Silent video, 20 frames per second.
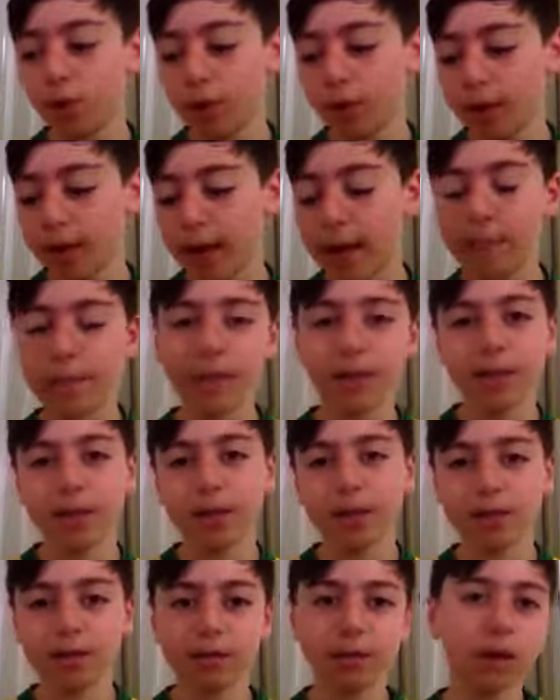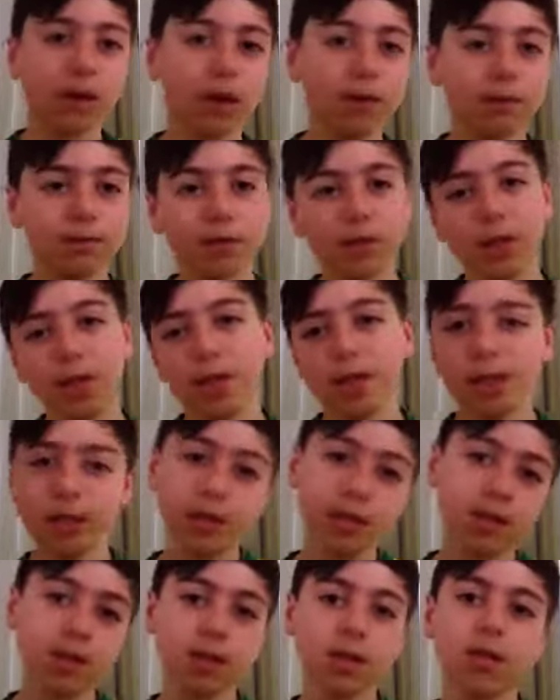name it after
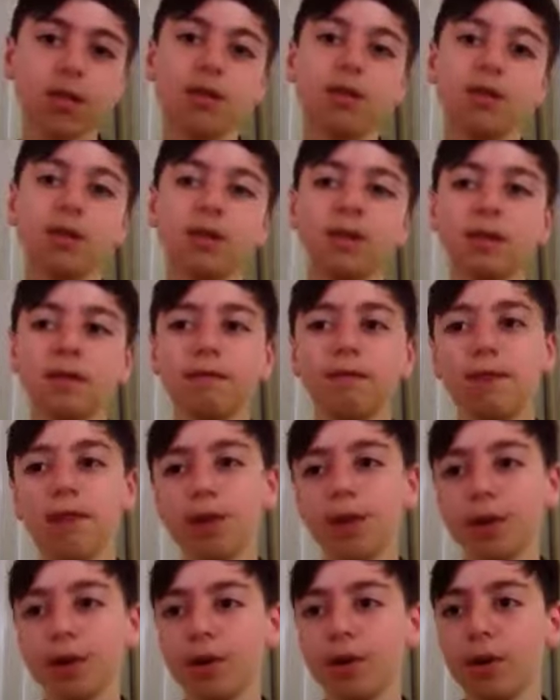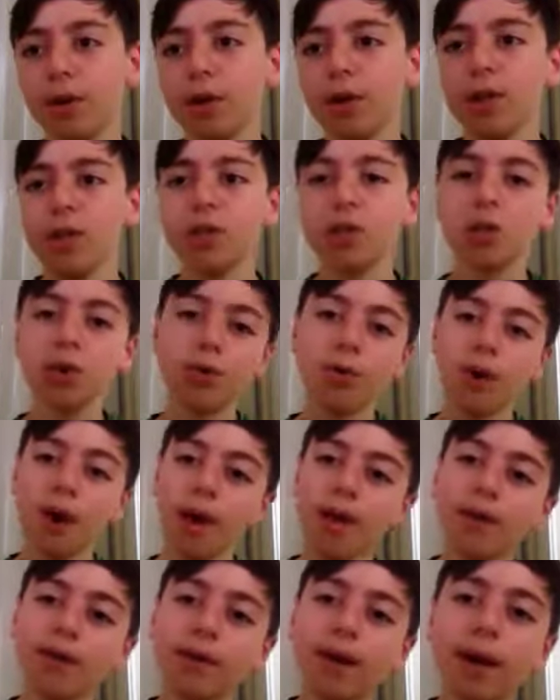this video. So
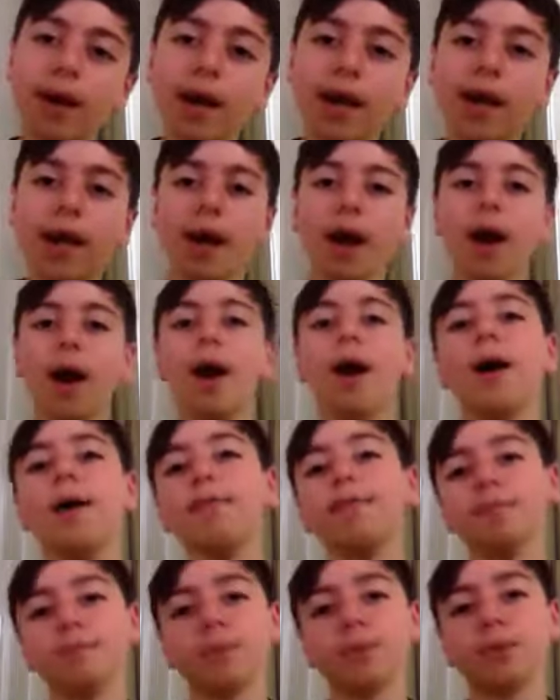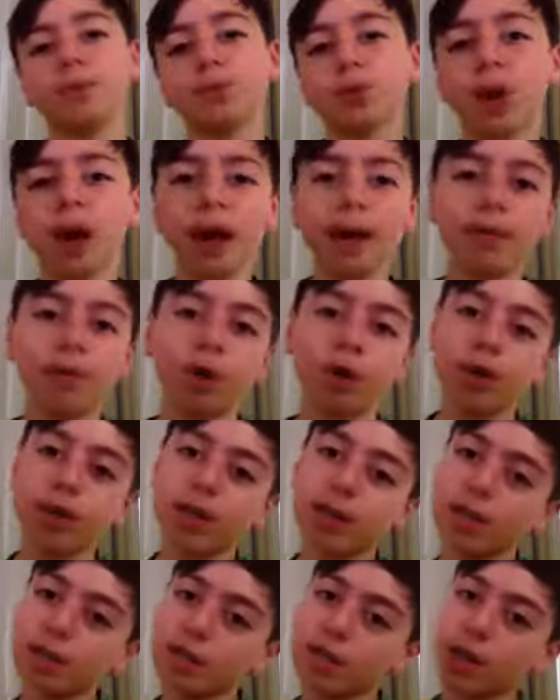anyway, subscribe on
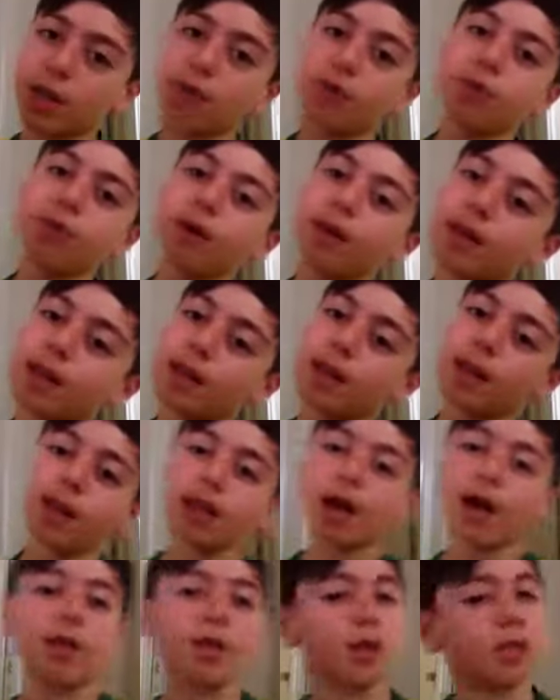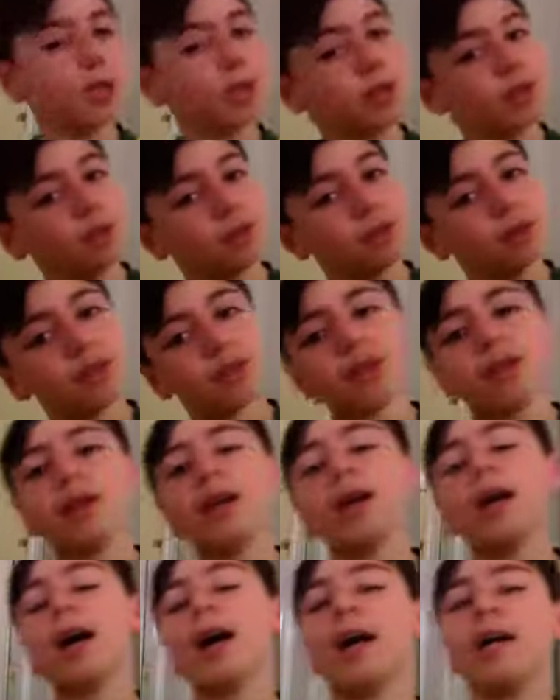this channel and the other channel,
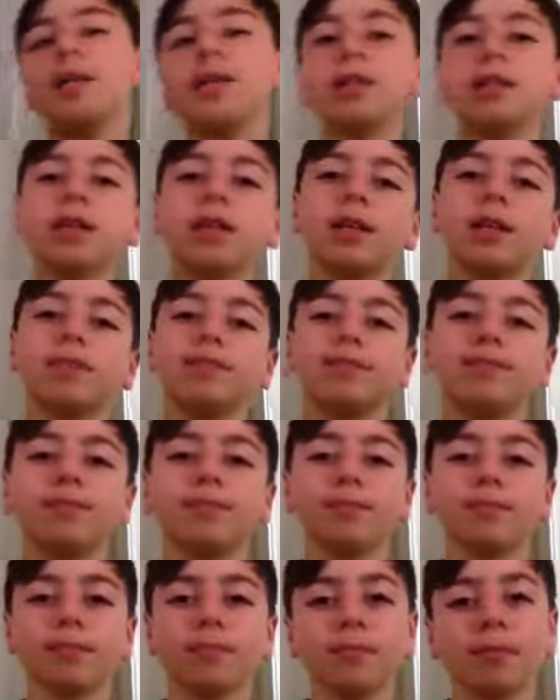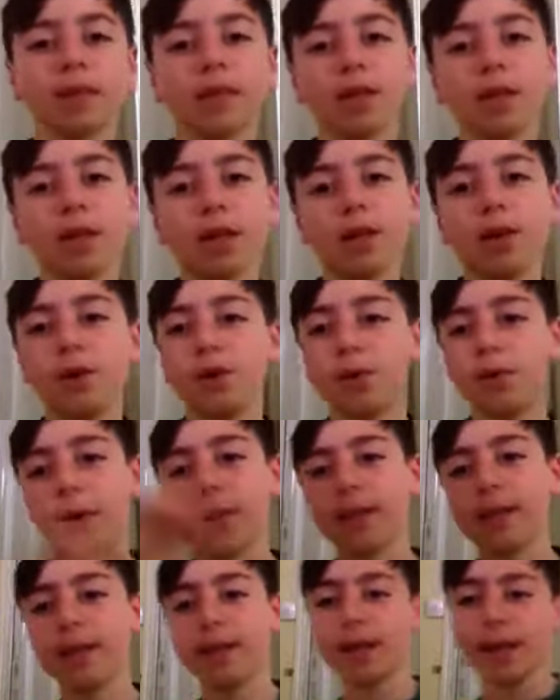and I don't know
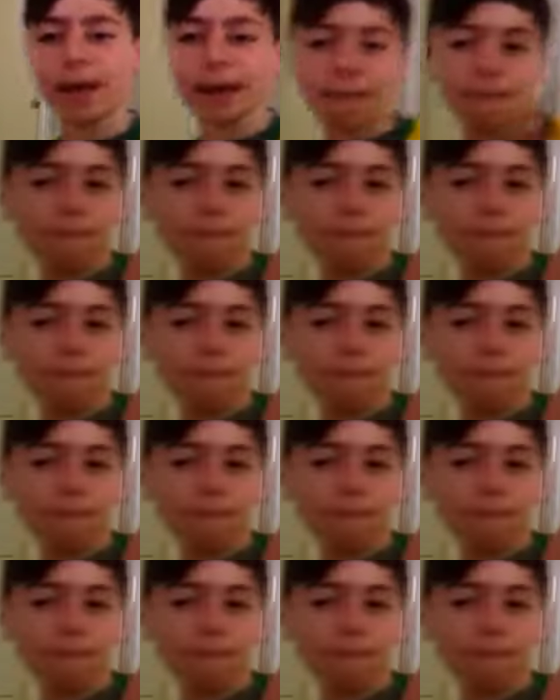why I did that.